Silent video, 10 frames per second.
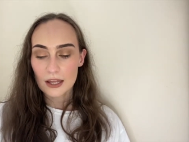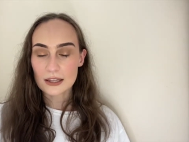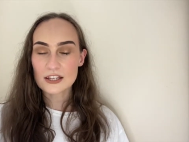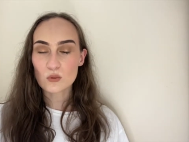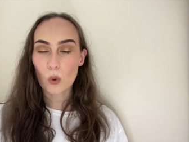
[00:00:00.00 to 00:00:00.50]

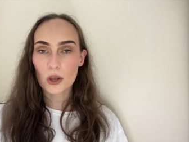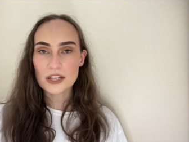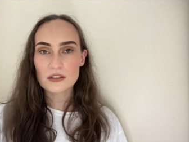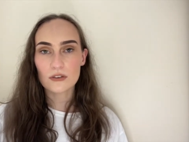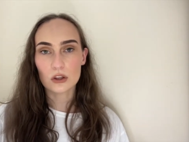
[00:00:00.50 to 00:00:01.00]
This one
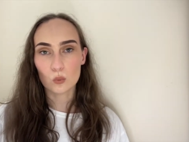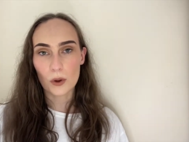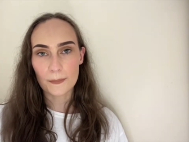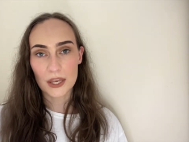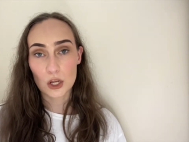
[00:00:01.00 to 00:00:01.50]
is for the
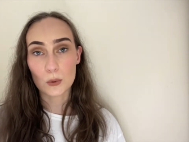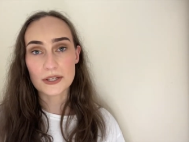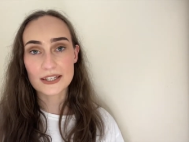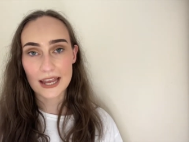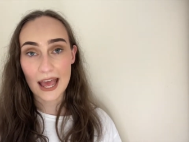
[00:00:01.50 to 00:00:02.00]
women who are
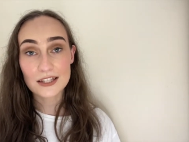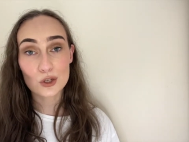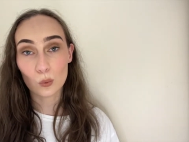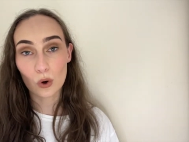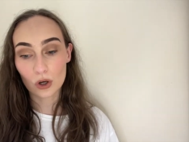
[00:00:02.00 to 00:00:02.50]
scared to
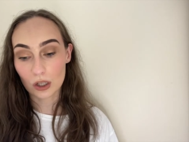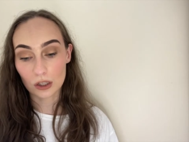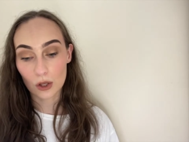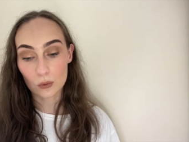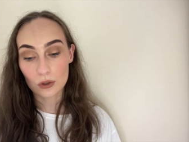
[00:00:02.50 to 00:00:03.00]
walk
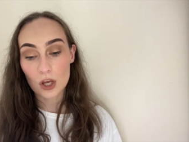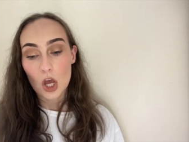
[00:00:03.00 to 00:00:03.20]
alone.